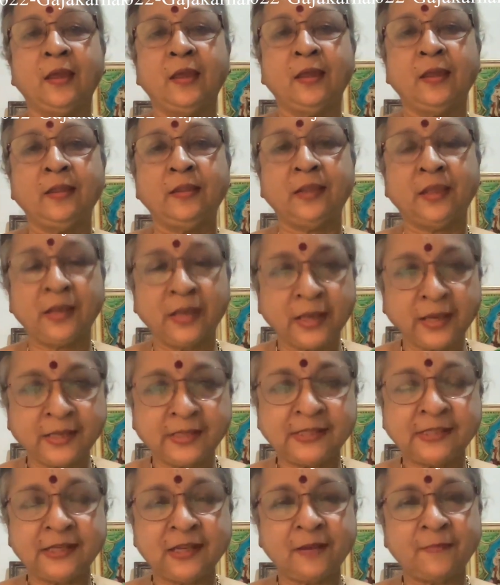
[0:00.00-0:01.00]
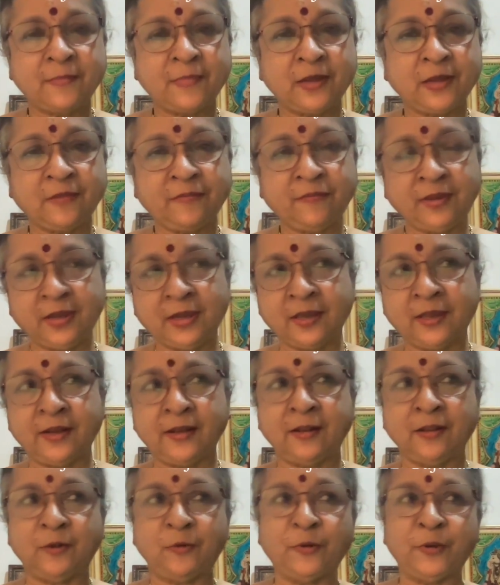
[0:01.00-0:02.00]
The next Nama we
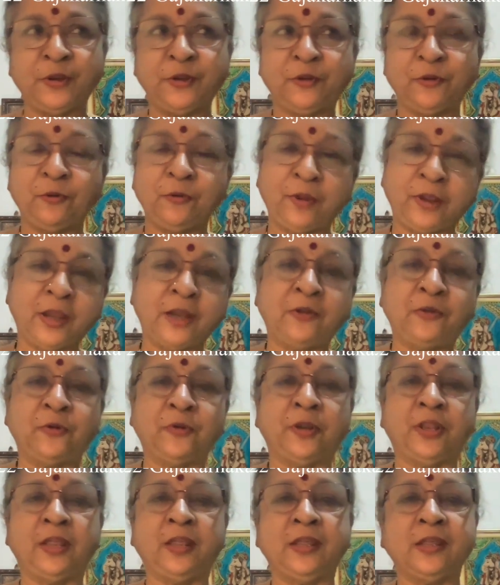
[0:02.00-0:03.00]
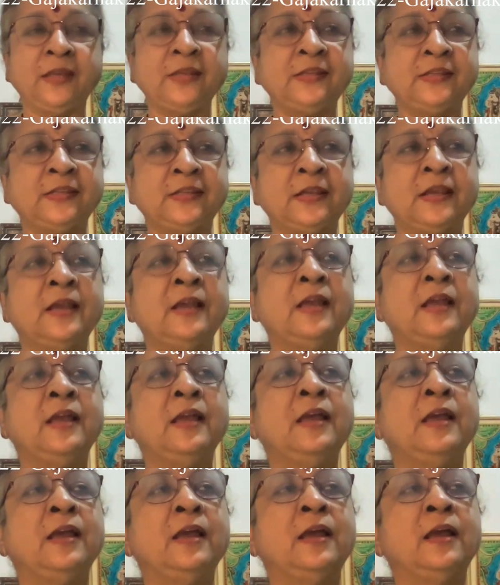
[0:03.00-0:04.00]
are going to look at today is
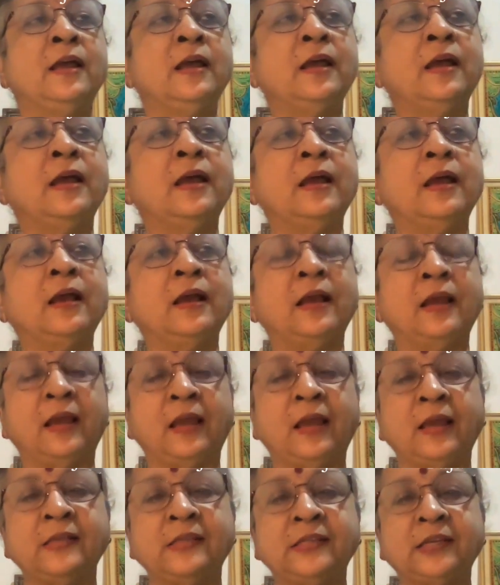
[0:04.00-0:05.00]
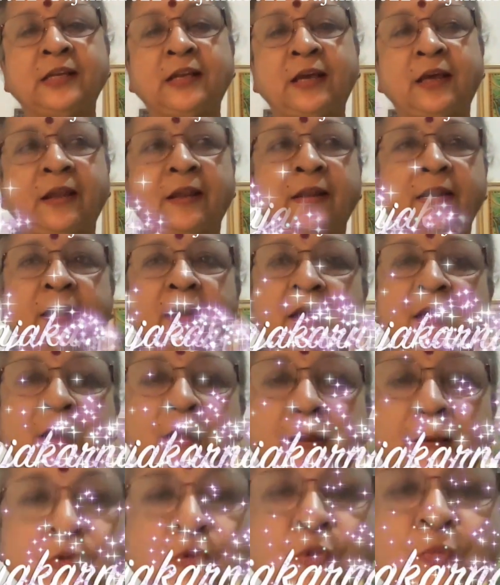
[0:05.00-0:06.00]

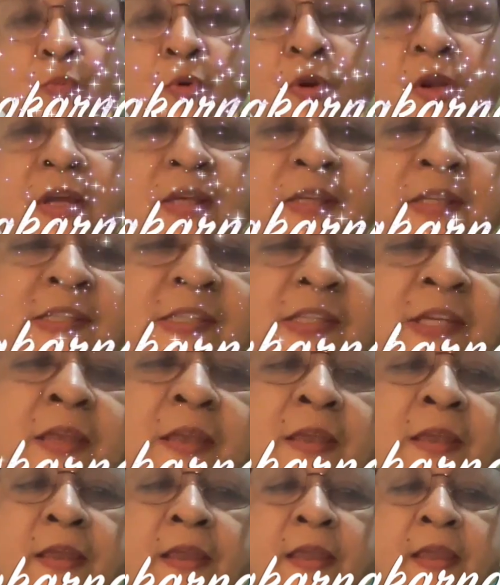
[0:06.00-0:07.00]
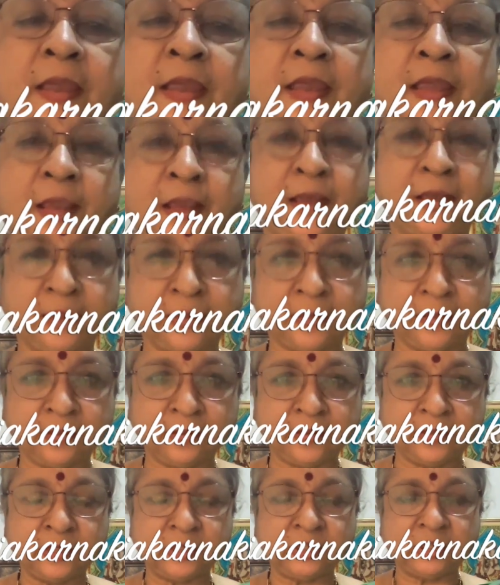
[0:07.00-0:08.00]
Gajakarnaka. Tumukascha
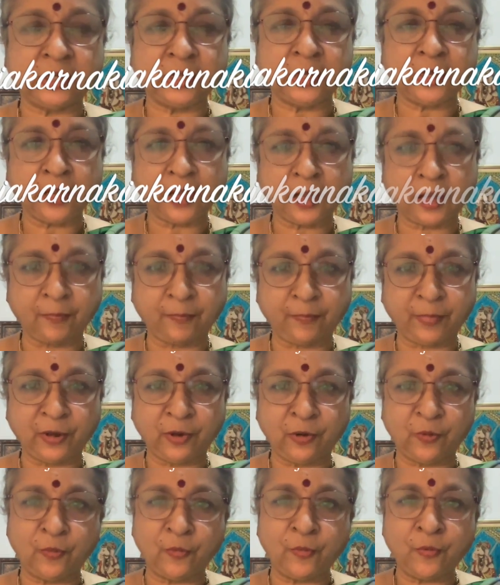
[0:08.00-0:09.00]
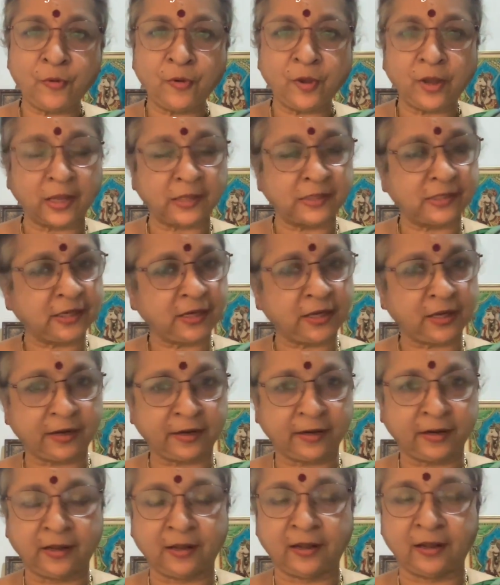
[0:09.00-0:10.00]
Ekadantascha Kapilo
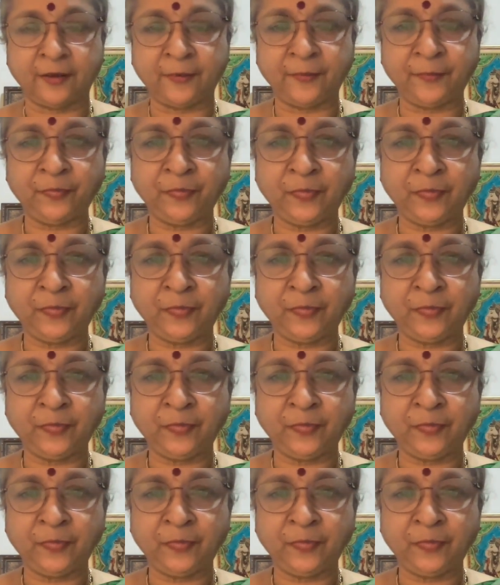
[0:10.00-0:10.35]
Gajakarnaka.